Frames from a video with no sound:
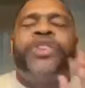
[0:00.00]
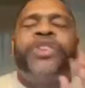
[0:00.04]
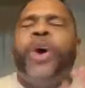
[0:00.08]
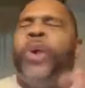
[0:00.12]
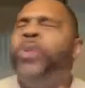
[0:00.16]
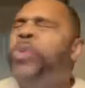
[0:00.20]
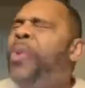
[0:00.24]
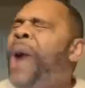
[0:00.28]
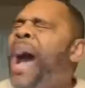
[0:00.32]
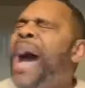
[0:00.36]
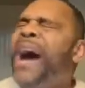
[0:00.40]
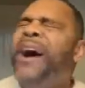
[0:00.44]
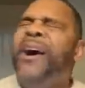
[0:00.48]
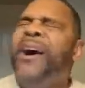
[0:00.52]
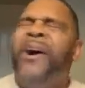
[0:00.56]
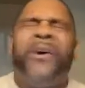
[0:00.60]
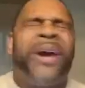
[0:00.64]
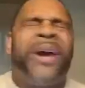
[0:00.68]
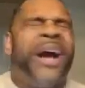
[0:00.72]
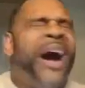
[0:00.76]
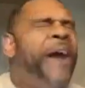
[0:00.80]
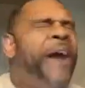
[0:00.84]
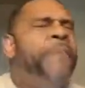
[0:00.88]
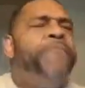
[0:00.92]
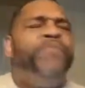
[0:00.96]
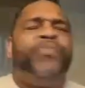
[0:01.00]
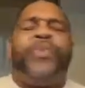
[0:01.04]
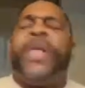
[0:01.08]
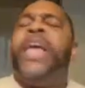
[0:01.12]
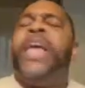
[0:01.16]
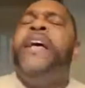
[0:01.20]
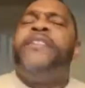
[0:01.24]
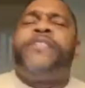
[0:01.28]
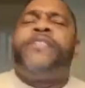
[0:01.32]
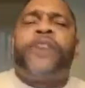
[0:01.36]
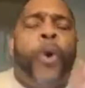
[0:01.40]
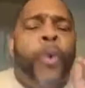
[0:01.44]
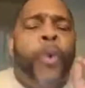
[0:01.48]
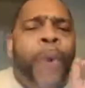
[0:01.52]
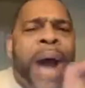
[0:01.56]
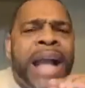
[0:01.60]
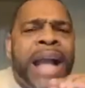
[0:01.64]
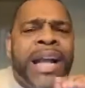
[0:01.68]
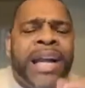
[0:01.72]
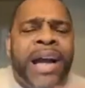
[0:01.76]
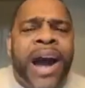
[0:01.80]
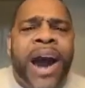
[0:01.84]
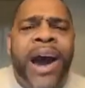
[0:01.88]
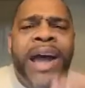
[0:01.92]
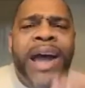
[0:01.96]
So why, oh God. So
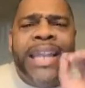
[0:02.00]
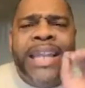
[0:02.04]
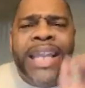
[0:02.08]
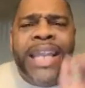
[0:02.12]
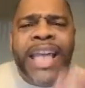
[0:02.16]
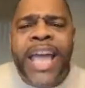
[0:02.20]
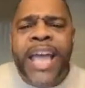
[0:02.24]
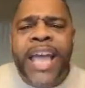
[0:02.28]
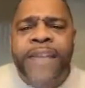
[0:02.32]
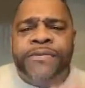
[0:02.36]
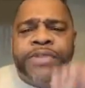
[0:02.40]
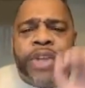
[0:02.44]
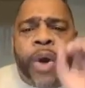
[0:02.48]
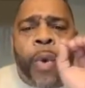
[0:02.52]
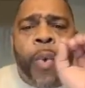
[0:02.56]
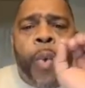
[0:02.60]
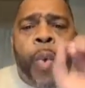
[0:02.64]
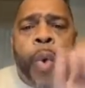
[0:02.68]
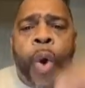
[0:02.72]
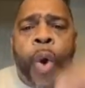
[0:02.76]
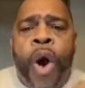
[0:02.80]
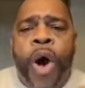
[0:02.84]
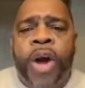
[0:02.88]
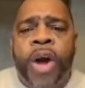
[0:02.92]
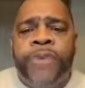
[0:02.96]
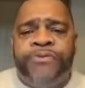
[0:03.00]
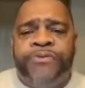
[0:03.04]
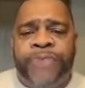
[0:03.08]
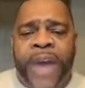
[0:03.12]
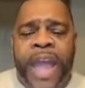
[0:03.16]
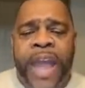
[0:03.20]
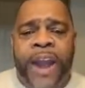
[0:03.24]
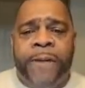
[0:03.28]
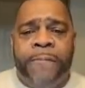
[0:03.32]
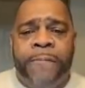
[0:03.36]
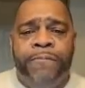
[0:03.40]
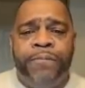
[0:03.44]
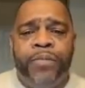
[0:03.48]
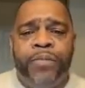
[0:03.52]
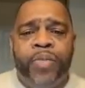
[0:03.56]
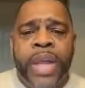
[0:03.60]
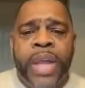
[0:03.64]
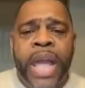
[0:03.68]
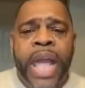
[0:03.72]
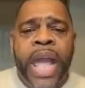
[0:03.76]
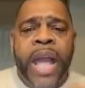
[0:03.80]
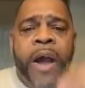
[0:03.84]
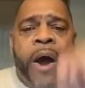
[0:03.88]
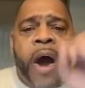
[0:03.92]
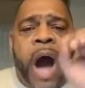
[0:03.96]
why God leaves the warfare.
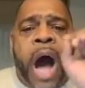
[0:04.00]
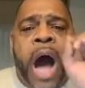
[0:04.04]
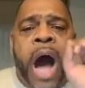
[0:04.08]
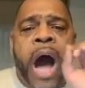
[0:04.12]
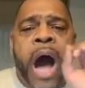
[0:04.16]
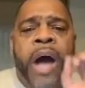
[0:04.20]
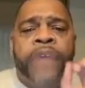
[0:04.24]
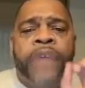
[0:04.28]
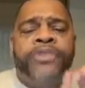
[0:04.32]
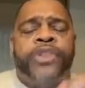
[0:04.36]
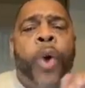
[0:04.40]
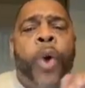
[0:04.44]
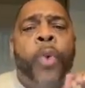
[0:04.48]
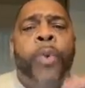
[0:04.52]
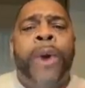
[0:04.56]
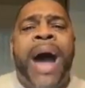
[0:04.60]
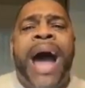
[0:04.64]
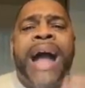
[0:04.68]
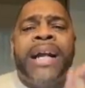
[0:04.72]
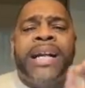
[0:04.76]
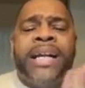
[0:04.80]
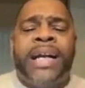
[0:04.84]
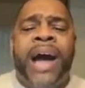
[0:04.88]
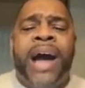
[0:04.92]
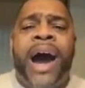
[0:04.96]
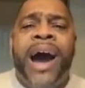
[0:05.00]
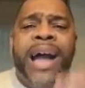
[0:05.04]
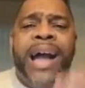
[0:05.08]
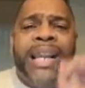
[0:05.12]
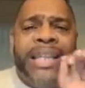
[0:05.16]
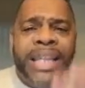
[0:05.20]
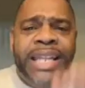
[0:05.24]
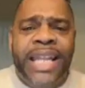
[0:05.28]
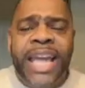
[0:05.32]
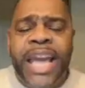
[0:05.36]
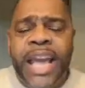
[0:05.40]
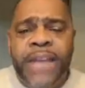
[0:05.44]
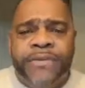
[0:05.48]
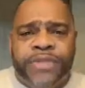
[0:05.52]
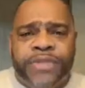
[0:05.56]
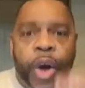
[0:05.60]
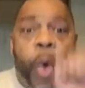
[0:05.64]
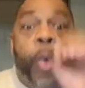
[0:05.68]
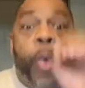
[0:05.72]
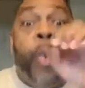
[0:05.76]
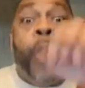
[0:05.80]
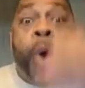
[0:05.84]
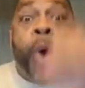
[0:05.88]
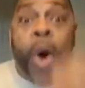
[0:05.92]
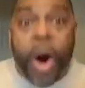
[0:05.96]
Uh, so why God leaves
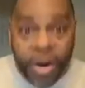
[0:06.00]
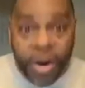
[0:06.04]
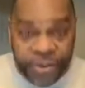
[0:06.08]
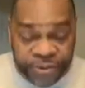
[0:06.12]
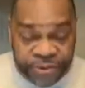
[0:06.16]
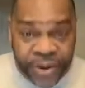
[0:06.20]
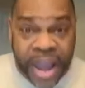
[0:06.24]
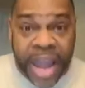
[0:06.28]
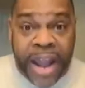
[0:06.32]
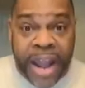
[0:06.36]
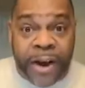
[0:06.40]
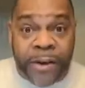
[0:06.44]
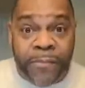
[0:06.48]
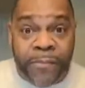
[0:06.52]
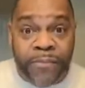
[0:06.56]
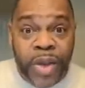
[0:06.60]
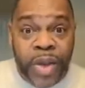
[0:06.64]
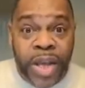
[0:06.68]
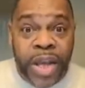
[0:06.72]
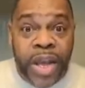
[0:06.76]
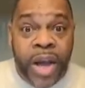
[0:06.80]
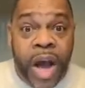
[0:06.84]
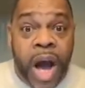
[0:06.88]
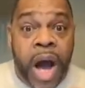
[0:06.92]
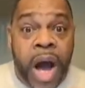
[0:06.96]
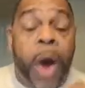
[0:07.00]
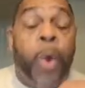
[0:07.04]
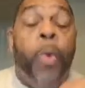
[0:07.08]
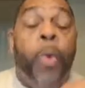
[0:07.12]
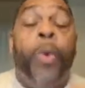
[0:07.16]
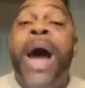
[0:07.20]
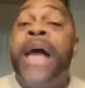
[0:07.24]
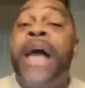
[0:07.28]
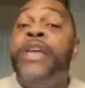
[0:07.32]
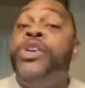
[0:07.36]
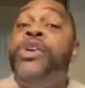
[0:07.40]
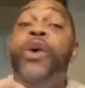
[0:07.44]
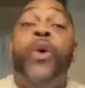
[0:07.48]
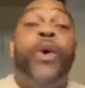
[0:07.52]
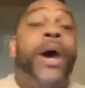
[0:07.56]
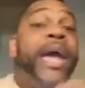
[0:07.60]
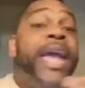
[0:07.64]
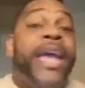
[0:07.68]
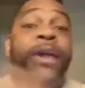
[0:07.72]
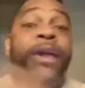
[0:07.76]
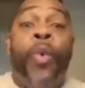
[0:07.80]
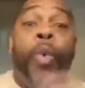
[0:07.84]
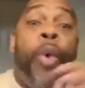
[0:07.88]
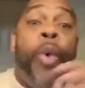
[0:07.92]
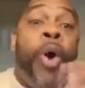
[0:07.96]
the warfare. Uh, while you
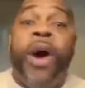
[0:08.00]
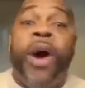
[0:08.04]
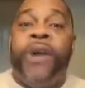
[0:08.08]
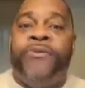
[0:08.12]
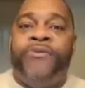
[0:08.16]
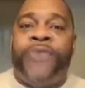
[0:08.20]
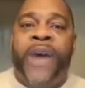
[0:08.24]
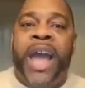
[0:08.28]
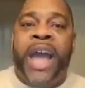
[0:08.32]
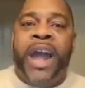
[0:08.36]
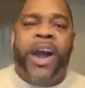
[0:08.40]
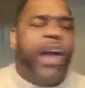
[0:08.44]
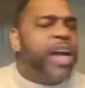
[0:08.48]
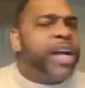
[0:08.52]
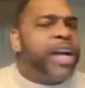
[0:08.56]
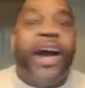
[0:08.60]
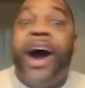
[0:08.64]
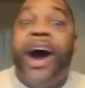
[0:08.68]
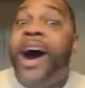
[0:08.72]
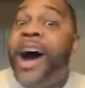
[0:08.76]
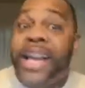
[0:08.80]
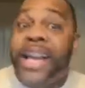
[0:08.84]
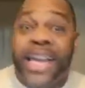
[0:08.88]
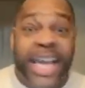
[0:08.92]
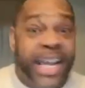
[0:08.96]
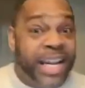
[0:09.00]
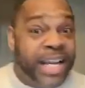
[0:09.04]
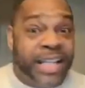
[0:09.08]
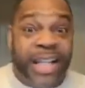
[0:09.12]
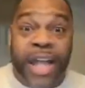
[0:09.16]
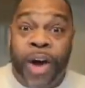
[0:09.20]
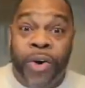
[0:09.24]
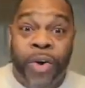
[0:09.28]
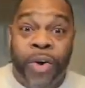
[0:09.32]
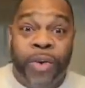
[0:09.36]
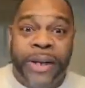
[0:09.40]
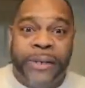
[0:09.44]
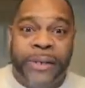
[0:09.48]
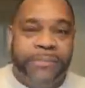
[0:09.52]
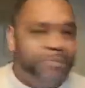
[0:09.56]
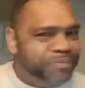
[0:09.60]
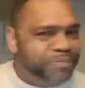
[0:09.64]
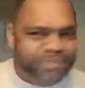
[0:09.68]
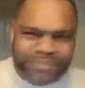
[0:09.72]
are in warfare, God getting glory.